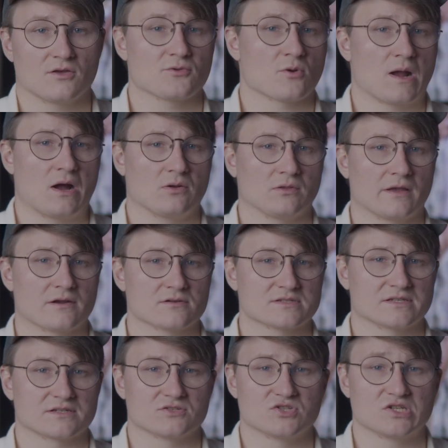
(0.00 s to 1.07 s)
Other outliers
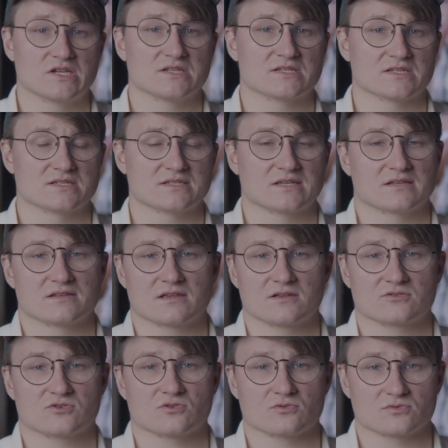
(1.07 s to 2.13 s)
like Jesus and
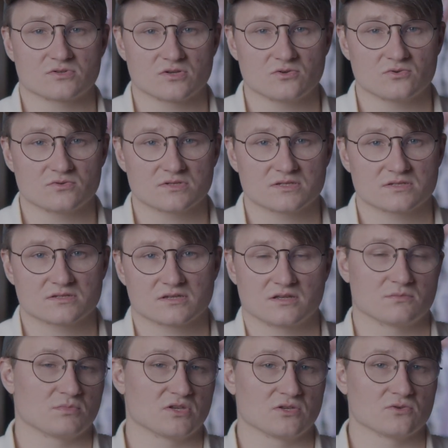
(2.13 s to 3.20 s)
introduce
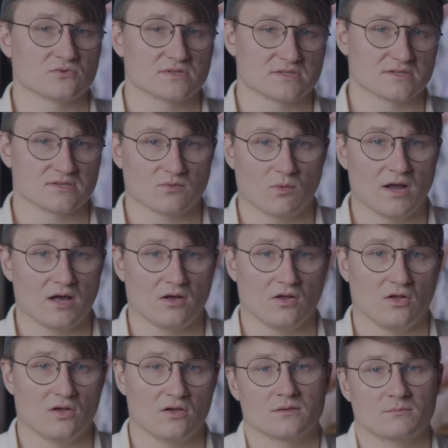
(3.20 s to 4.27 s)
can be used as well.